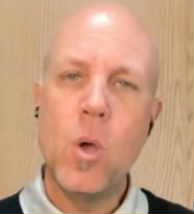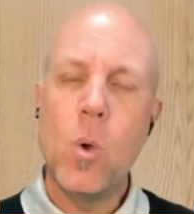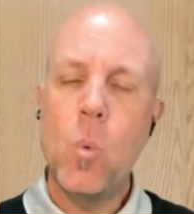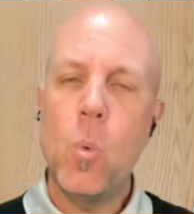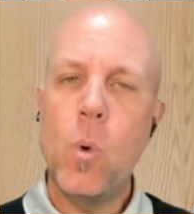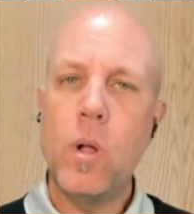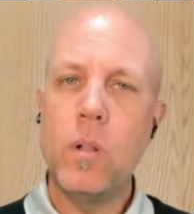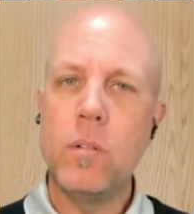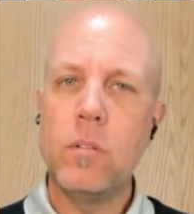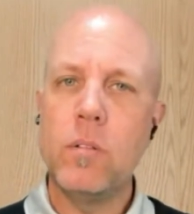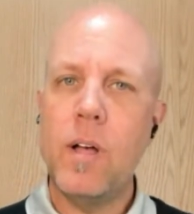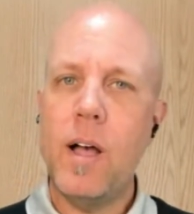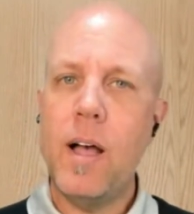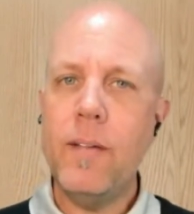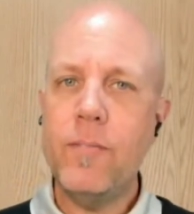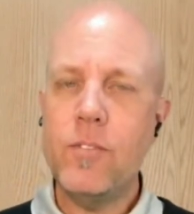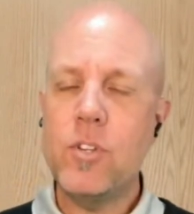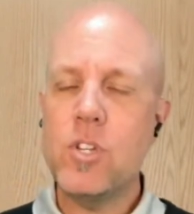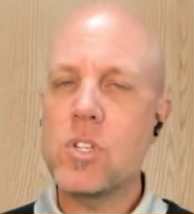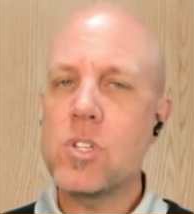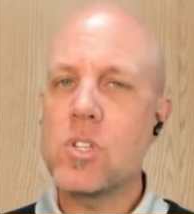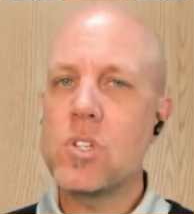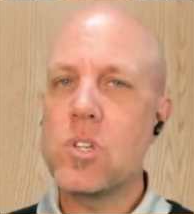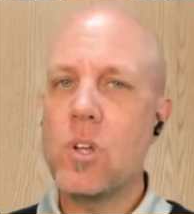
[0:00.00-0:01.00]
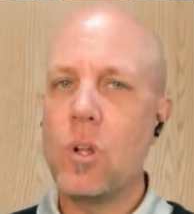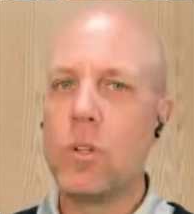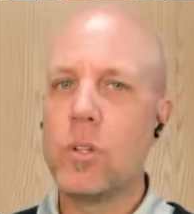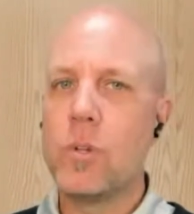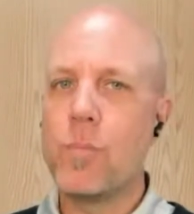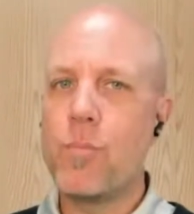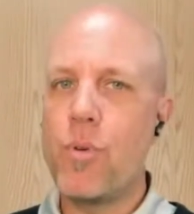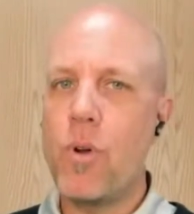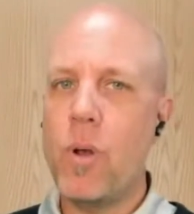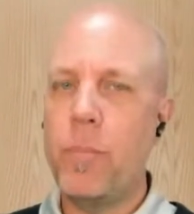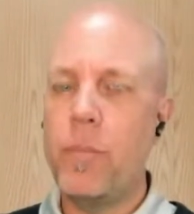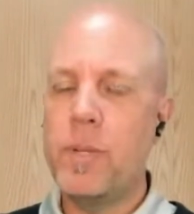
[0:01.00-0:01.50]
well, I've just sold a
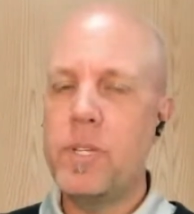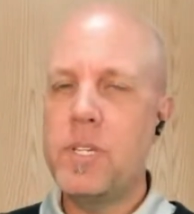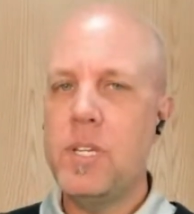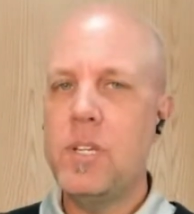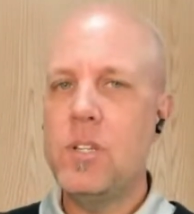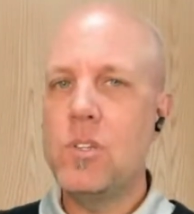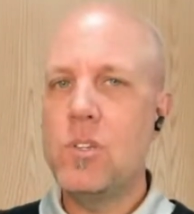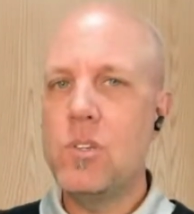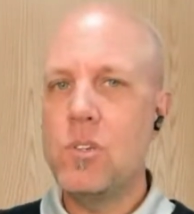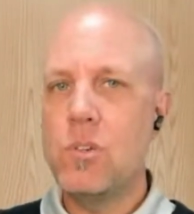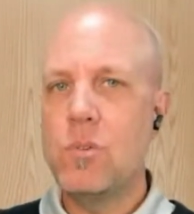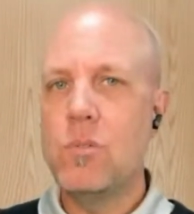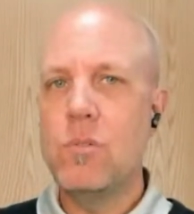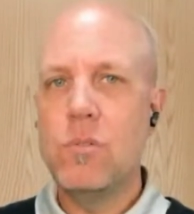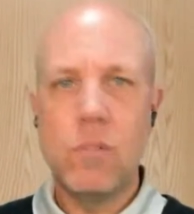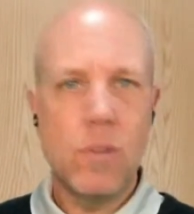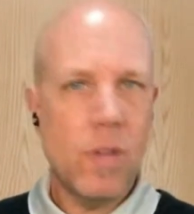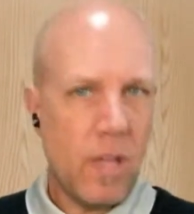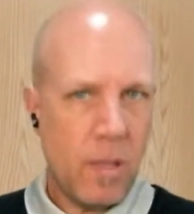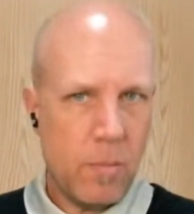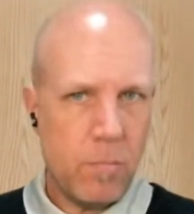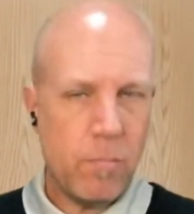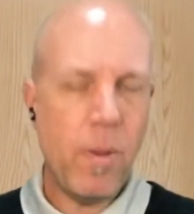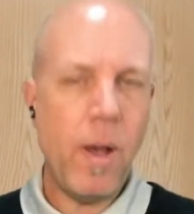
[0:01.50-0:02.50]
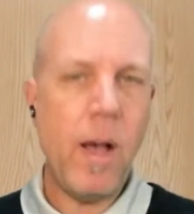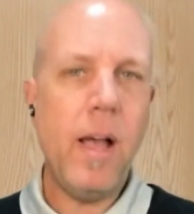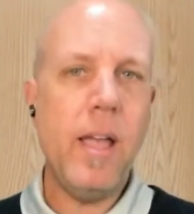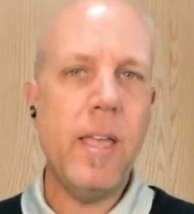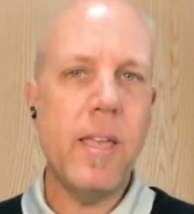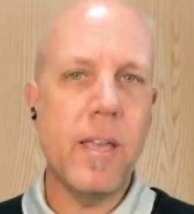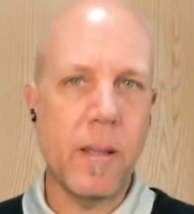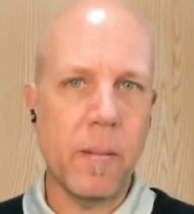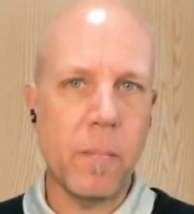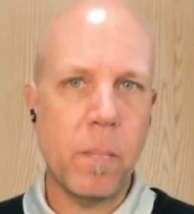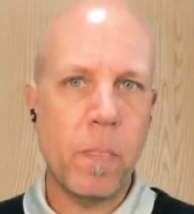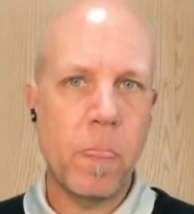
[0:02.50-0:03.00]
property to a
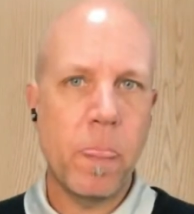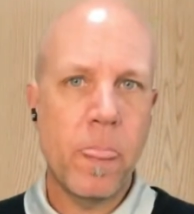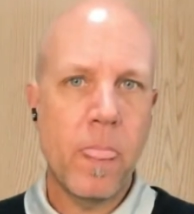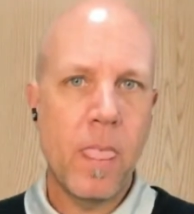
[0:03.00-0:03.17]
buyer.